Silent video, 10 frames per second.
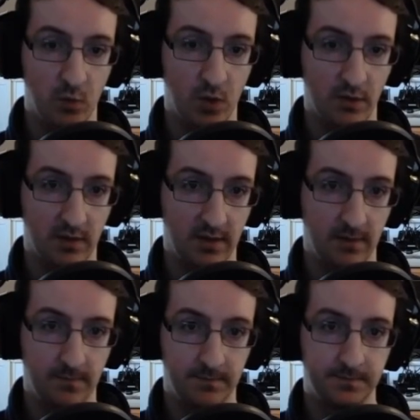Warcry.
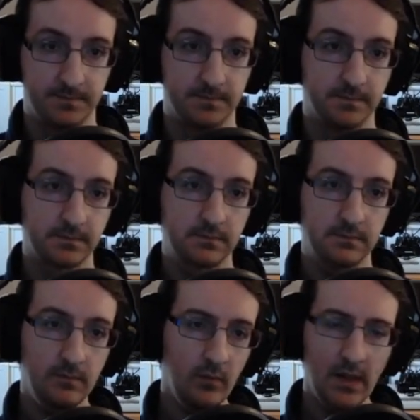
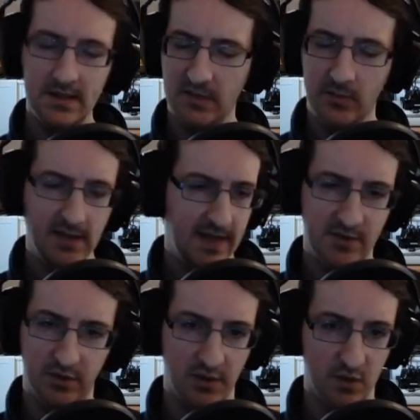Typically, I
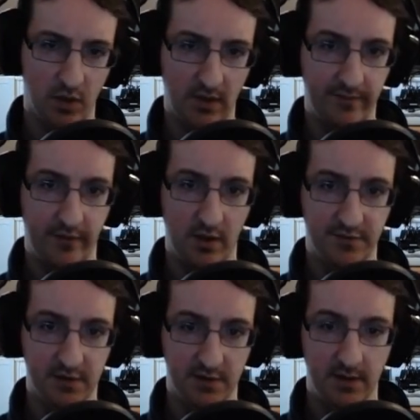don't use Warcry very
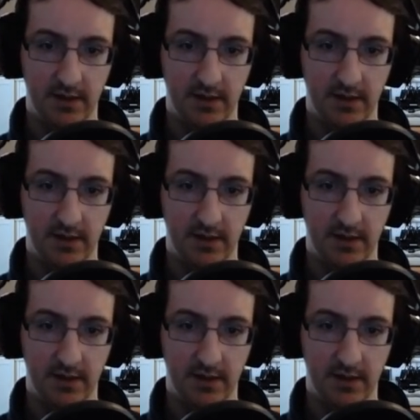often,